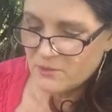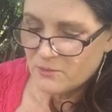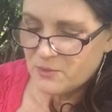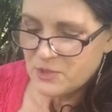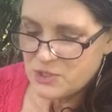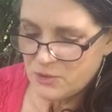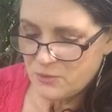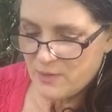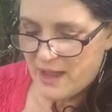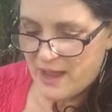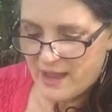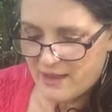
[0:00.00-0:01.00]
would you
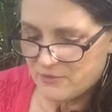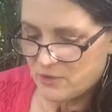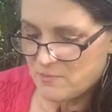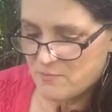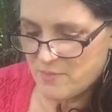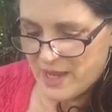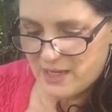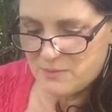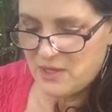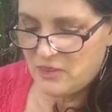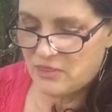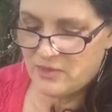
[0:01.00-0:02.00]
ever
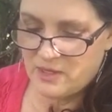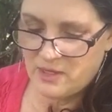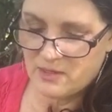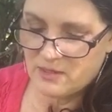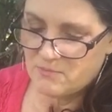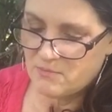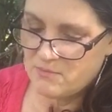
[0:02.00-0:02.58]
maybe think